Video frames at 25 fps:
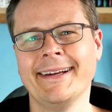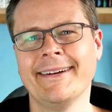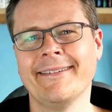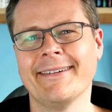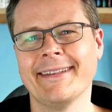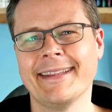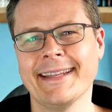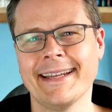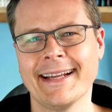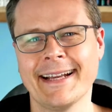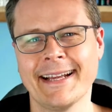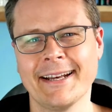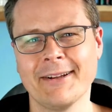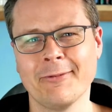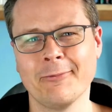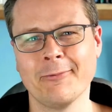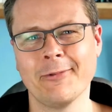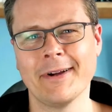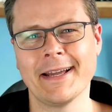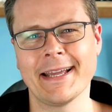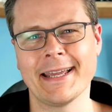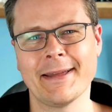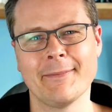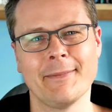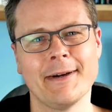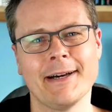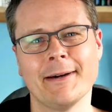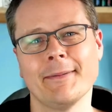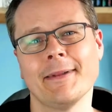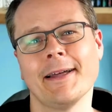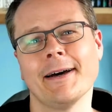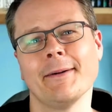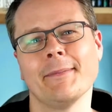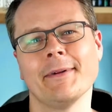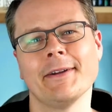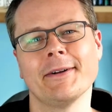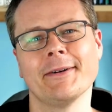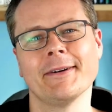whether they're going to wig him up,
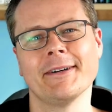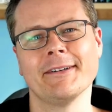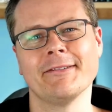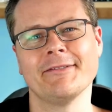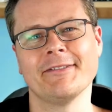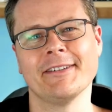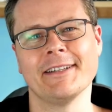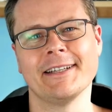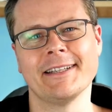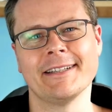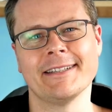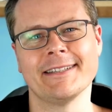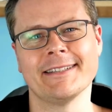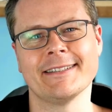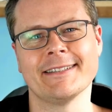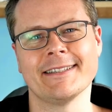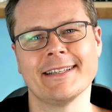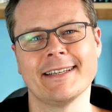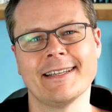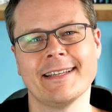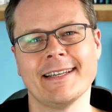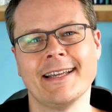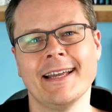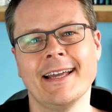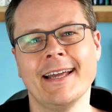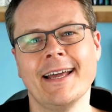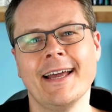that'd be quite funny to see.